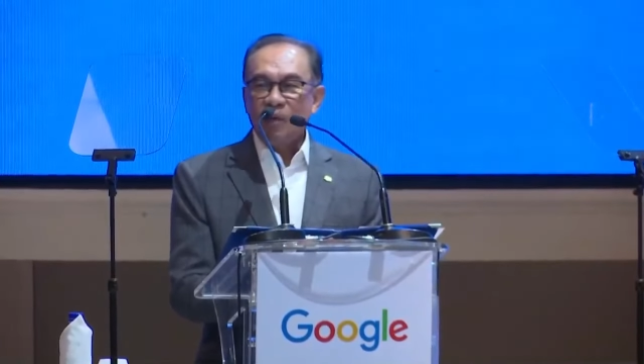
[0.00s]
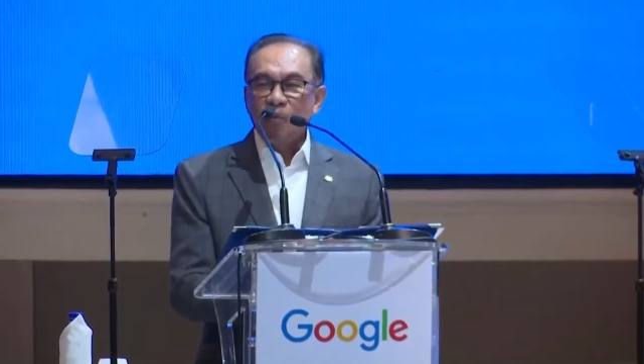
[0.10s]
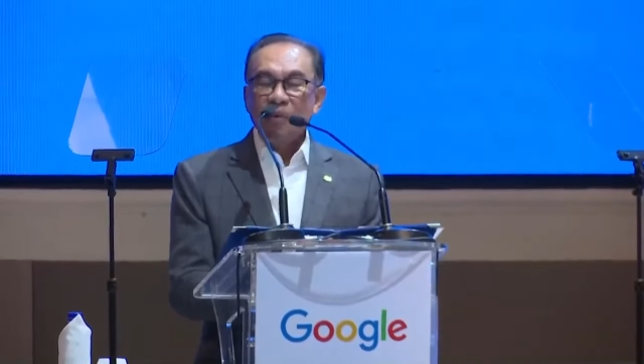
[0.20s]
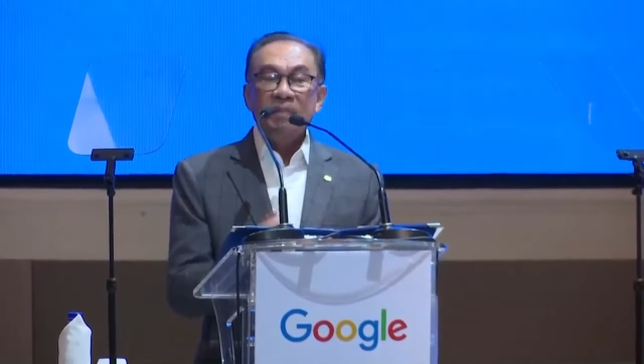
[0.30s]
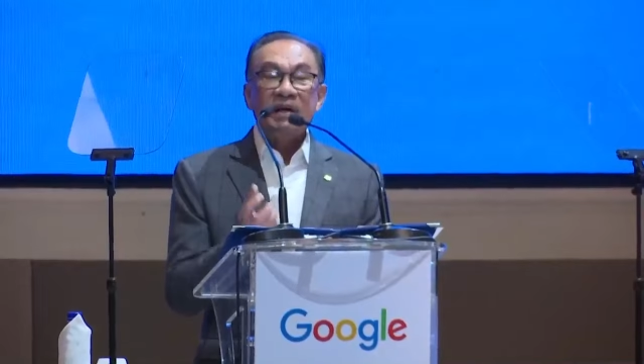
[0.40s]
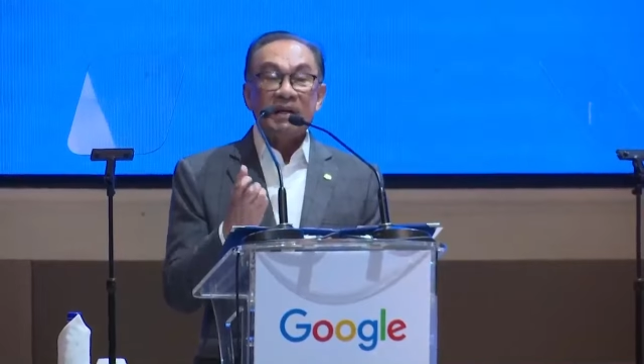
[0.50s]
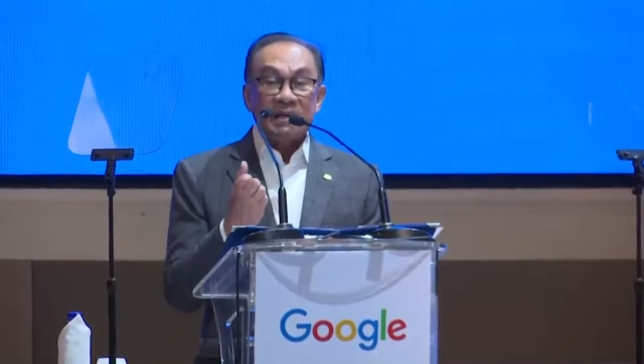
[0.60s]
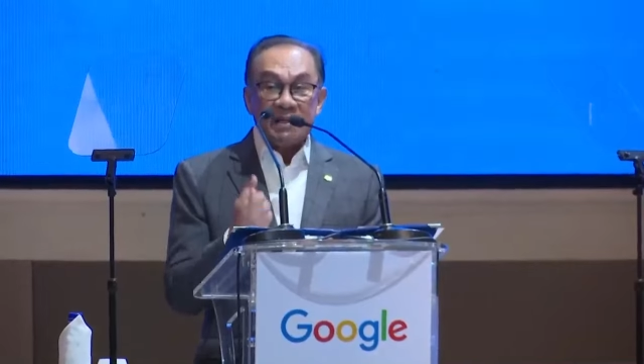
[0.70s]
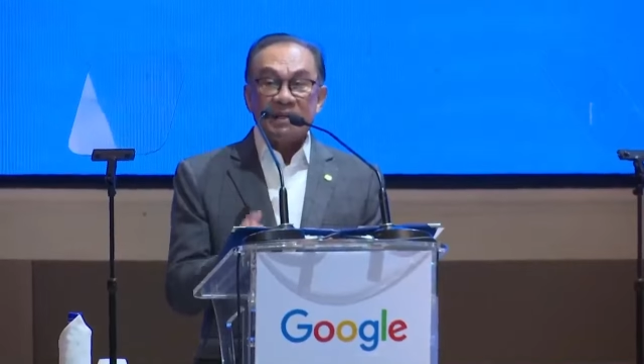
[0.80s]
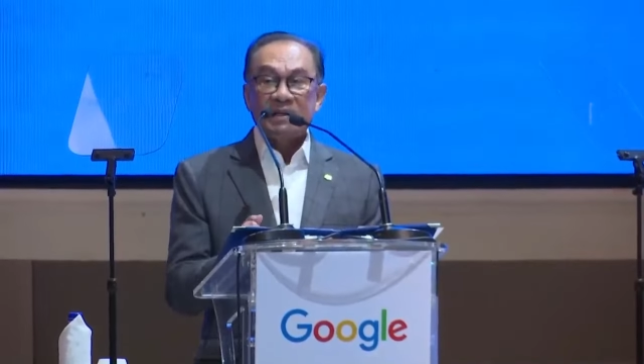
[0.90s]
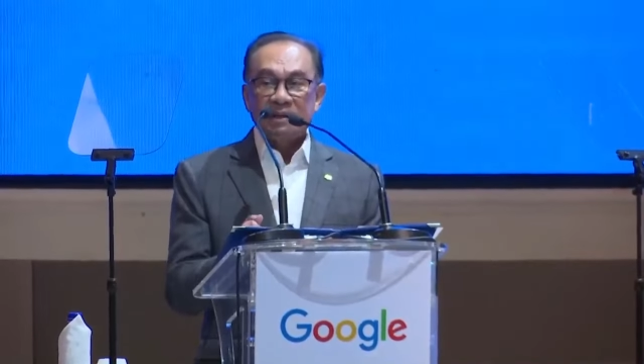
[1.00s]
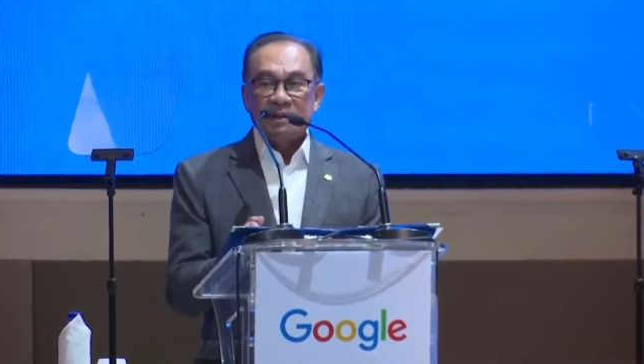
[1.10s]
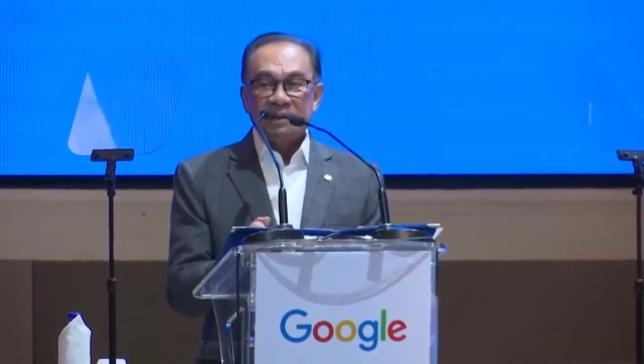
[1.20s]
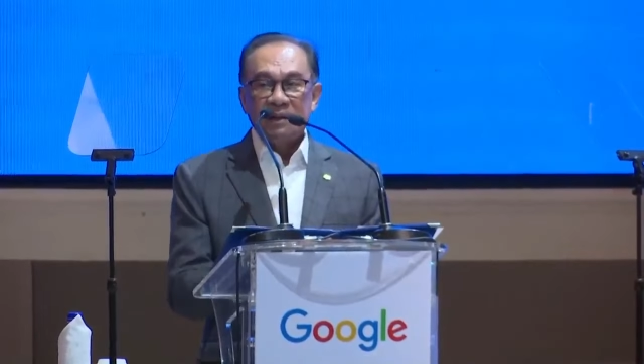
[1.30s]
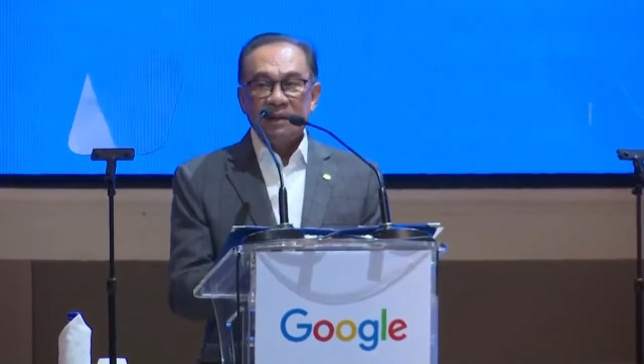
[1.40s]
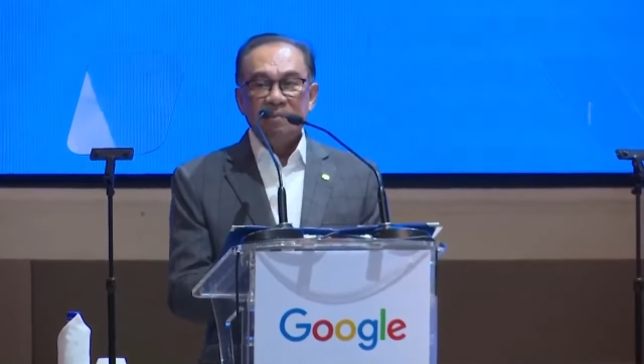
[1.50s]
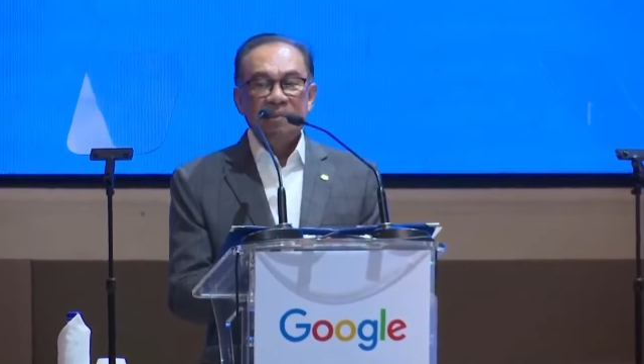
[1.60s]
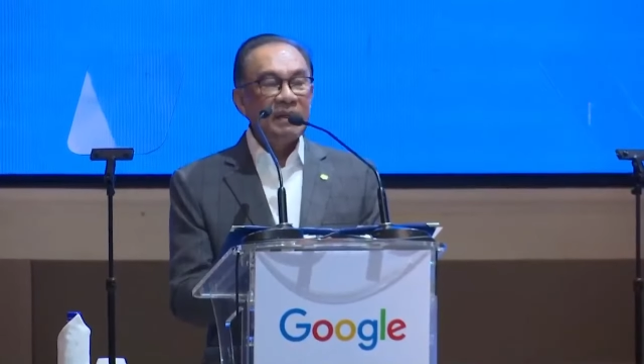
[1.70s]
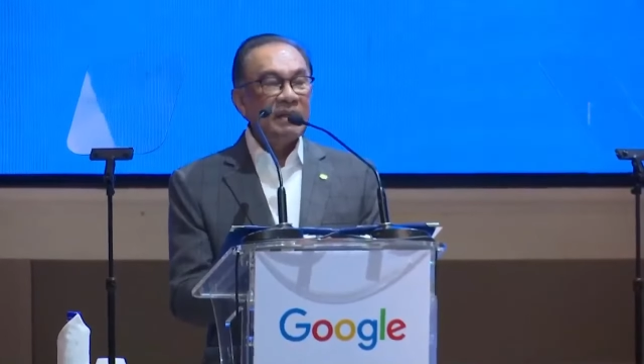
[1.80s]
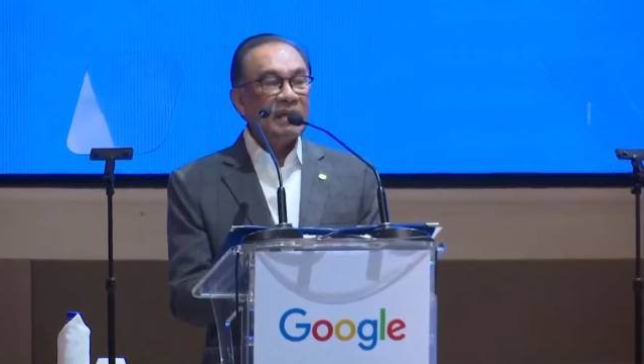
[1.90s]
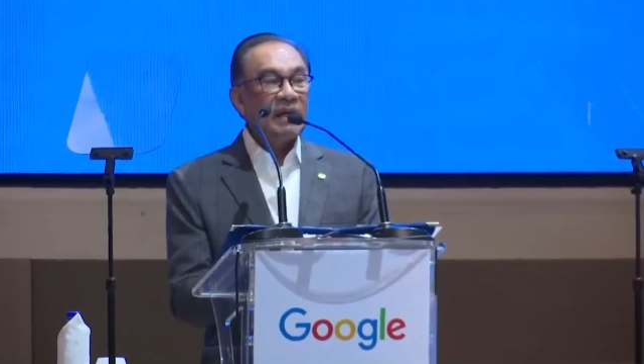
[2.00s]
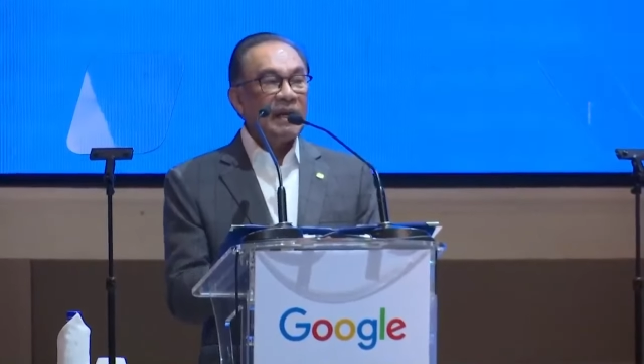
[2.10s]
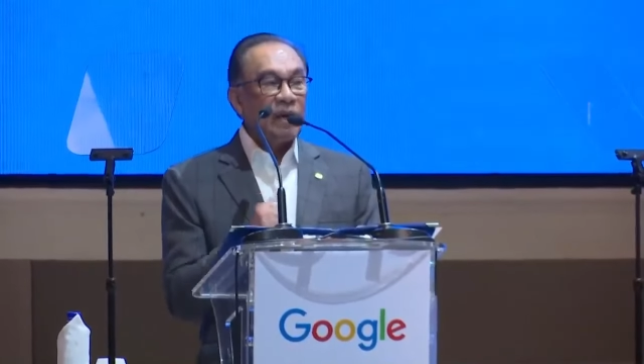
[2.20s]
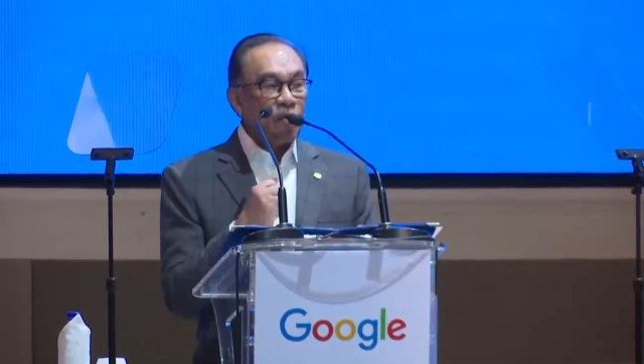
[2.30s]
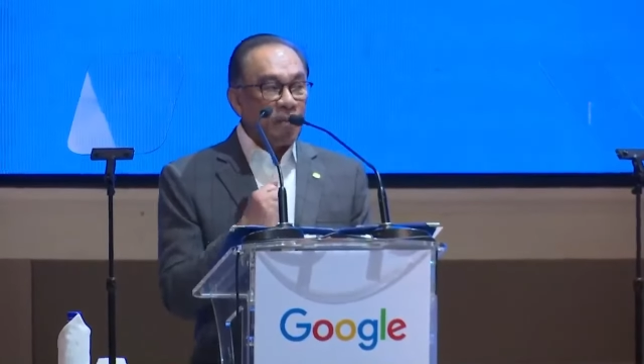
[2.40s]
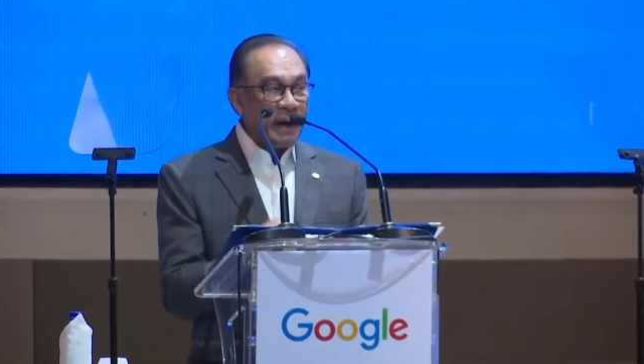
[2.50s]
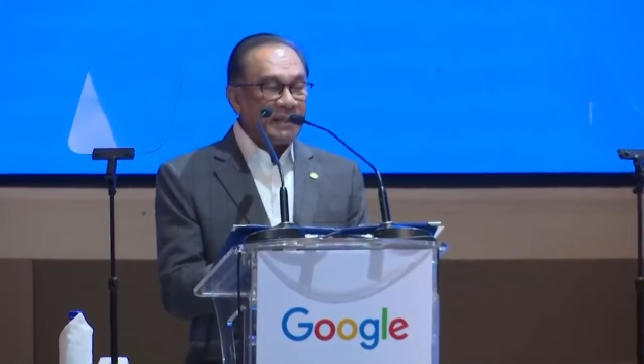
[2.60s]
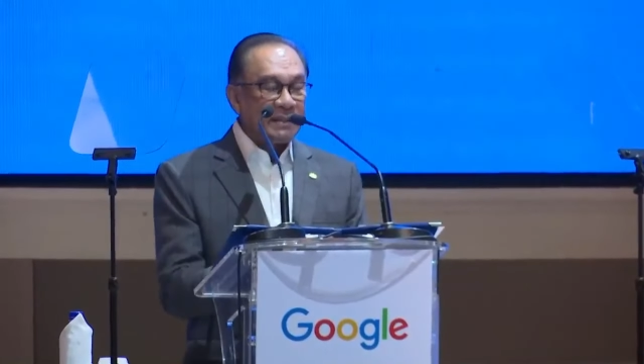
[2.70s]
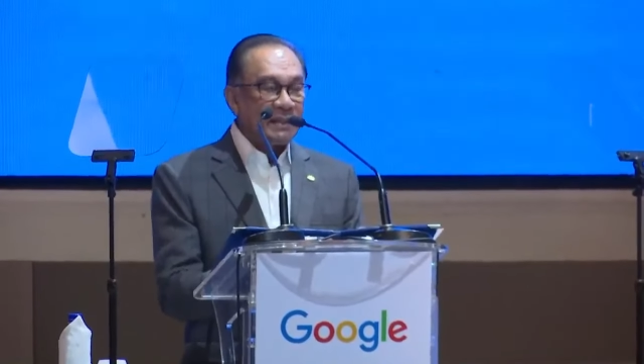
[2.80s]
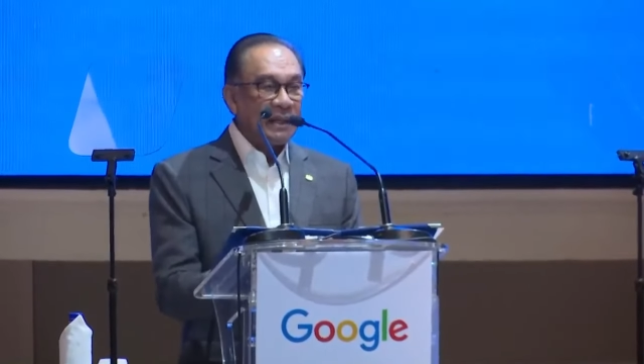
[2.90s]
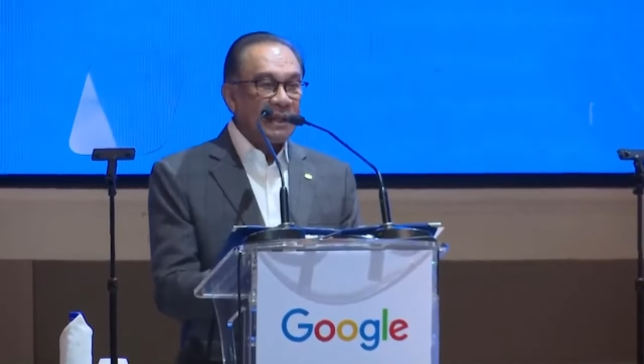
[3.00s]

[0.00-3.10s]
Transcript: will be critical in building a robust